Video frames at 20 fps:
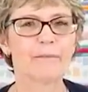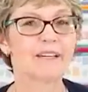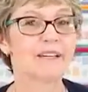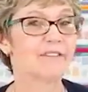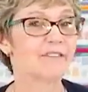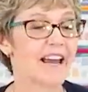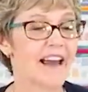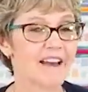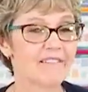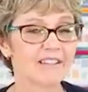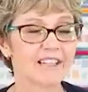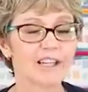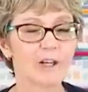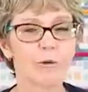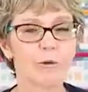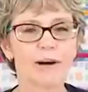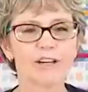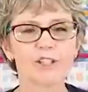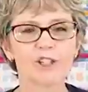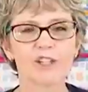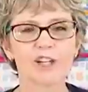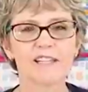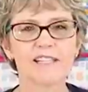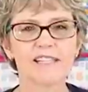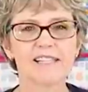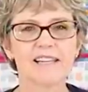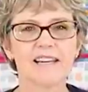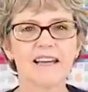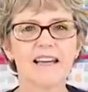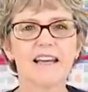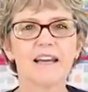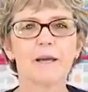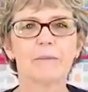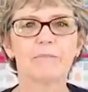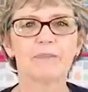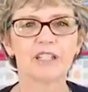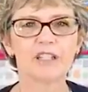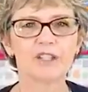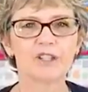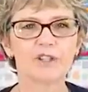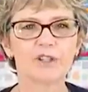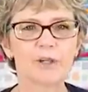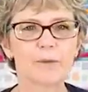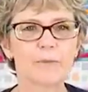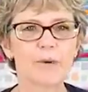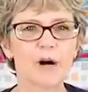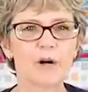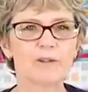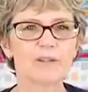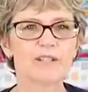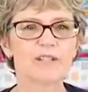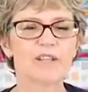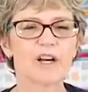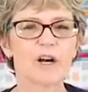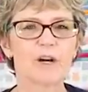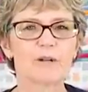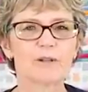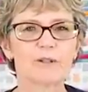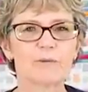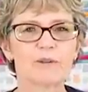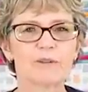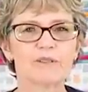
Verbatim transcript: And if you have any questions, be sure to post those.